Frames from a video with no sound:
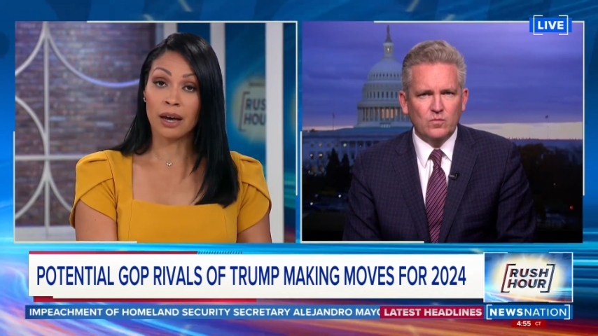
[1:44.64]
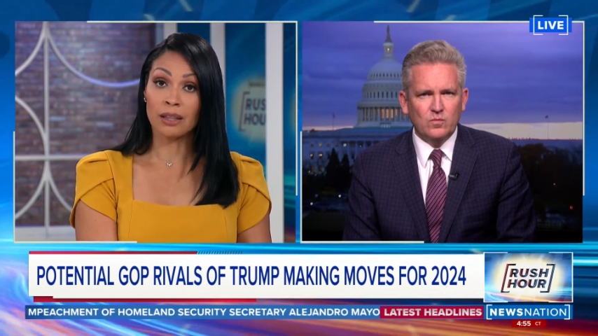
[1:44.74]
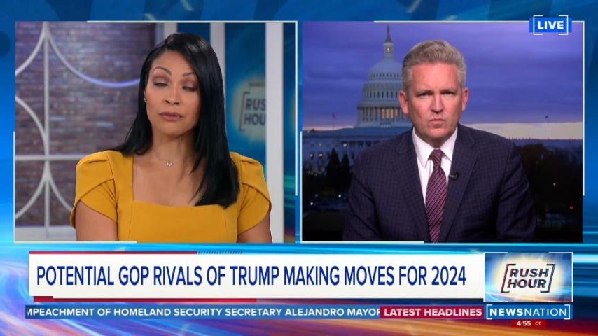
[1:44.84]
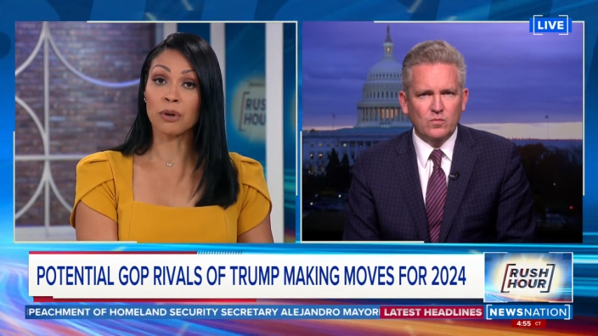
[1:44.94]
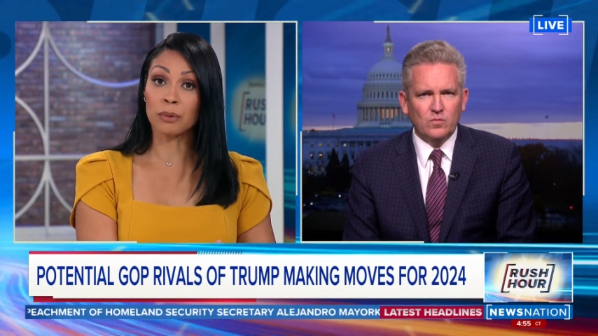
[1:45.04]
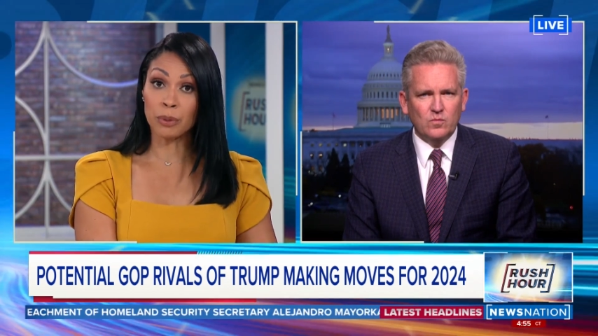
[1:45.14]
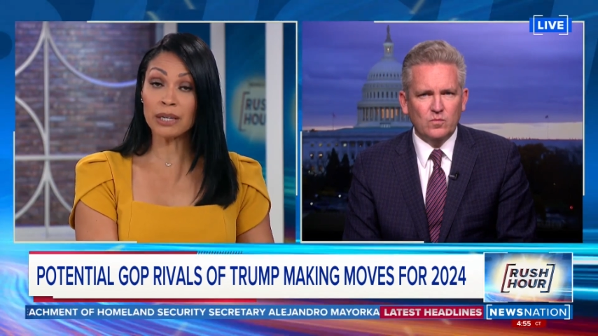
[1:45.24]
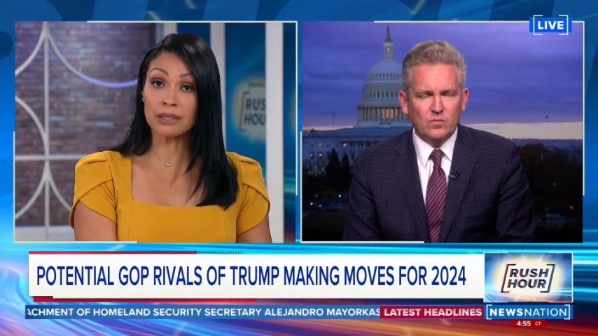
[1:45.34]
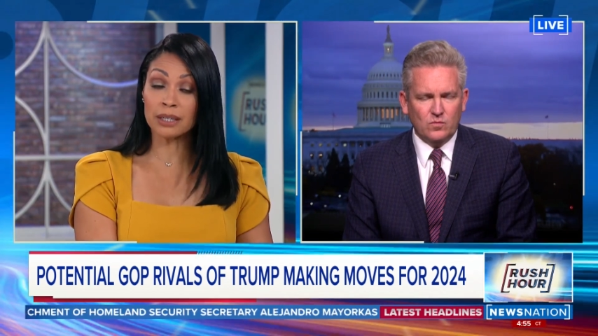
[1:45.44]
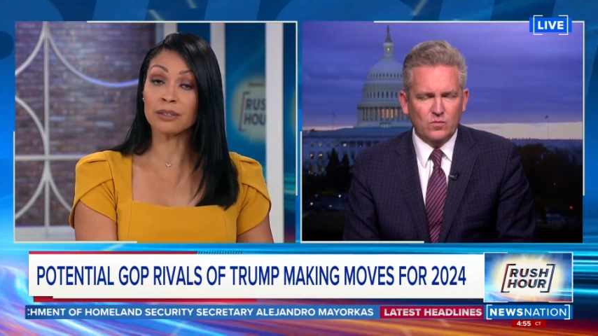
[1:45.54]
Speaker 1: the former
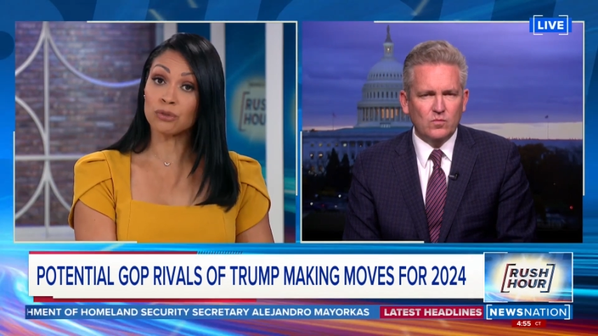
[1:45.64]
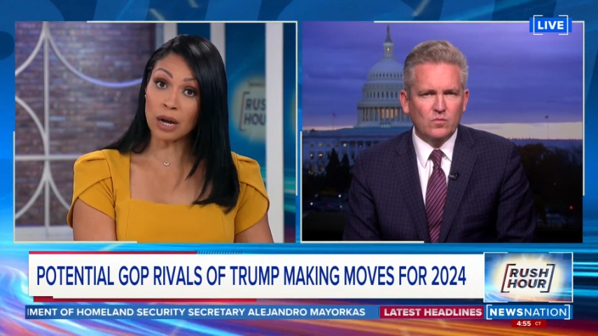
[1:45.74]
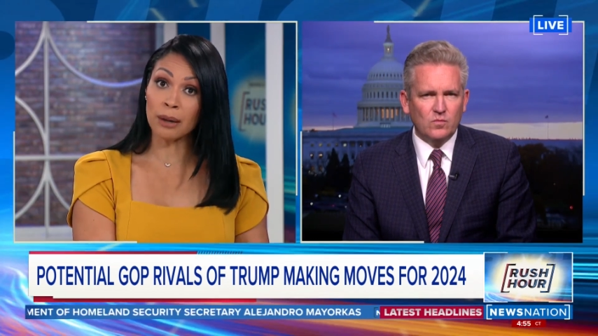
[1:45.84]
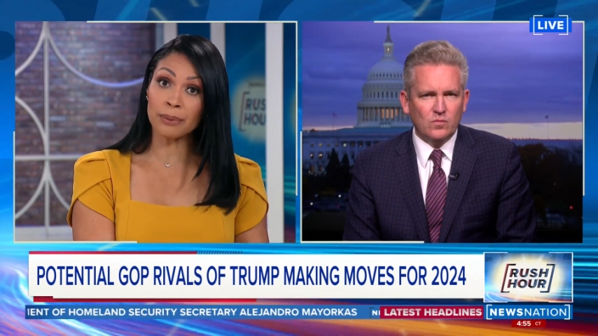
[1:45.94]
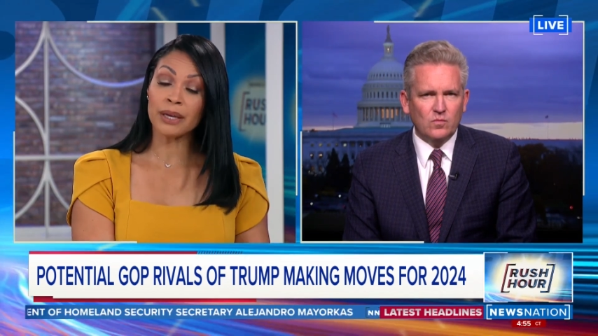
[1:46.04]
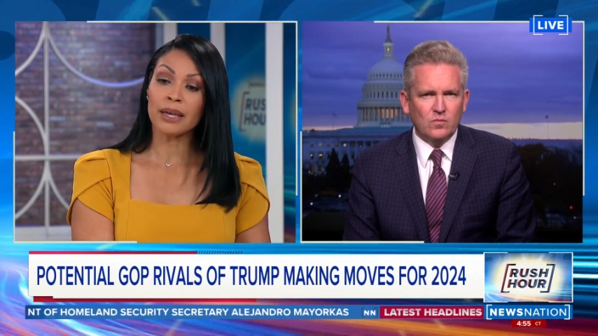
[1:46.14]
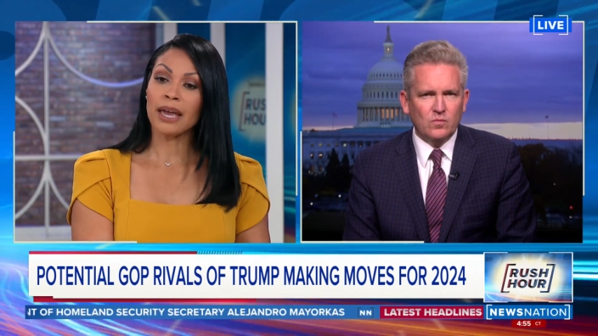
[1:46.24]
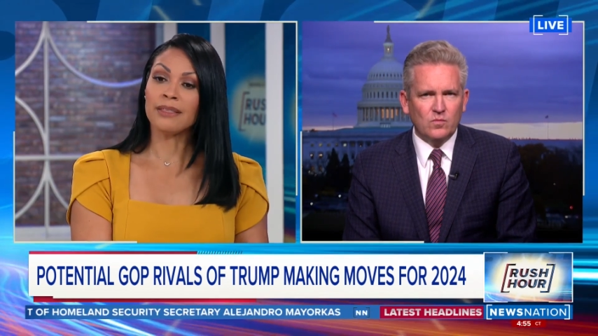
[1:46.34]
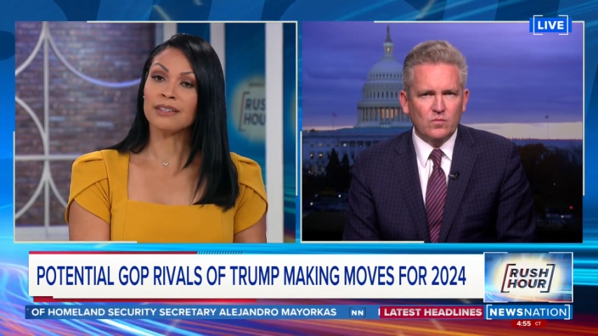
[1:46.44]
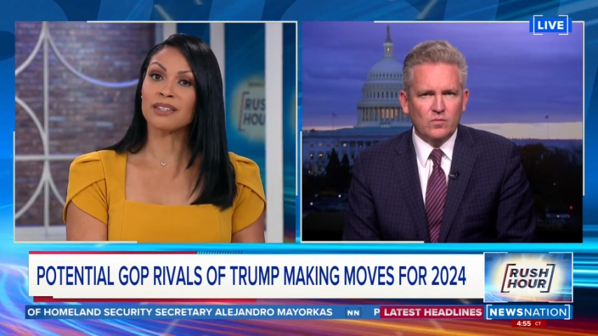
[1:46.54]
president, Trump, and
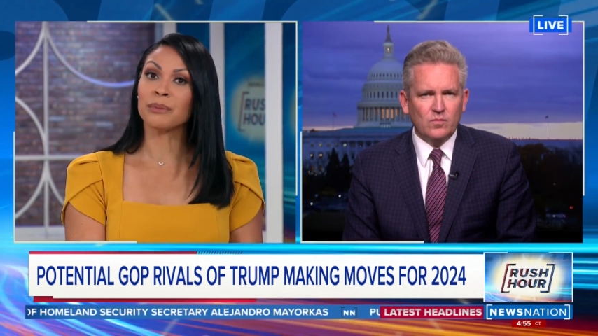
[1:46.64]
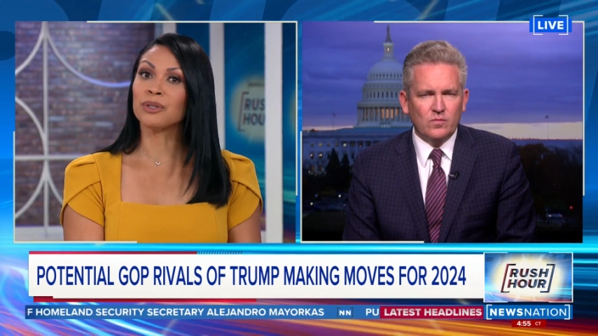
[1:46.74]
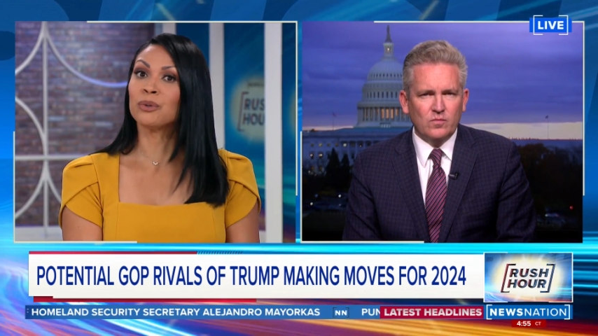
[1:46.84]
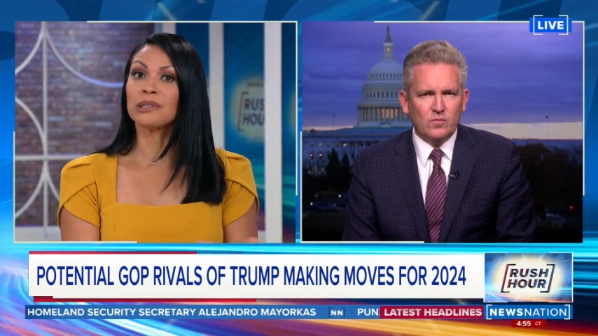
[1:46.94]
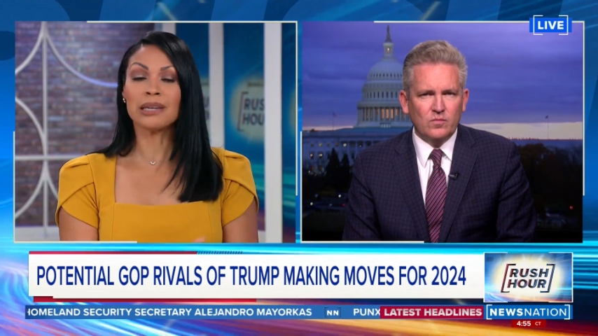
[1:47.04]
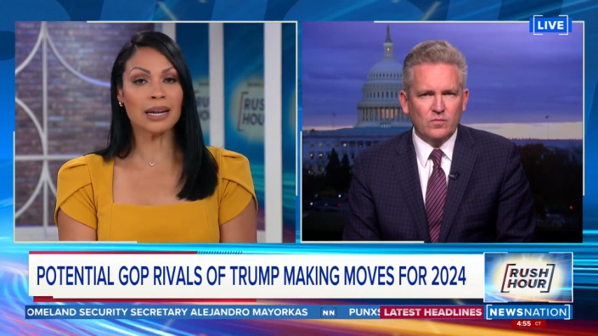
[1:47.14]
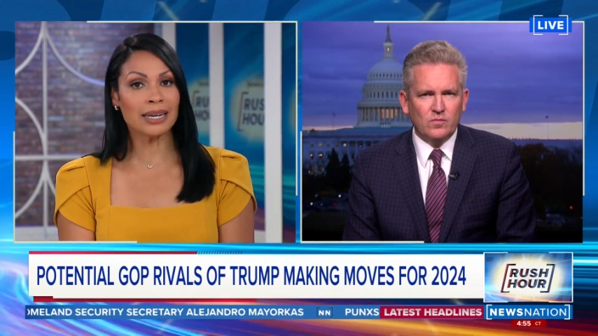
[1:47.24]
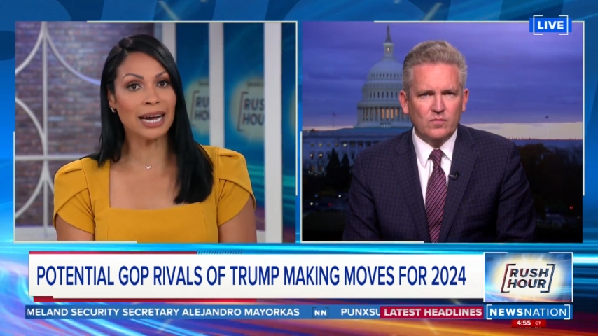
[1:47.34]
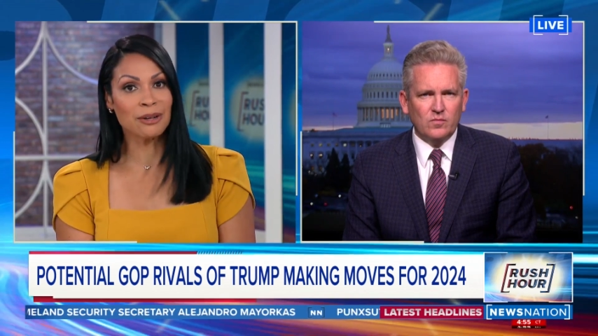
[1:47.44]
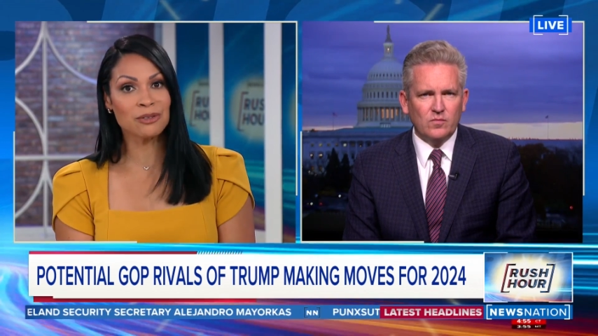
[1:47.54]
then someone who has not
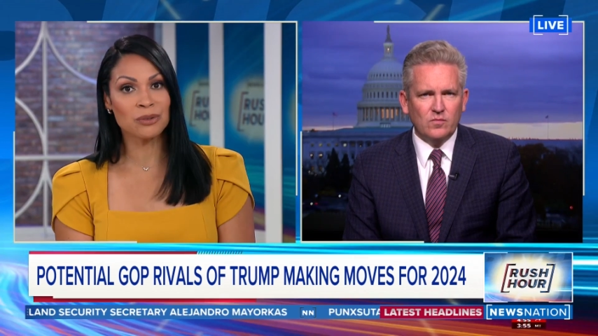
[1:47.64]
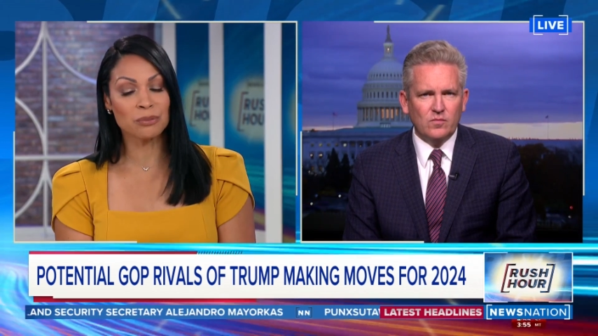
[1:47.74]
announced,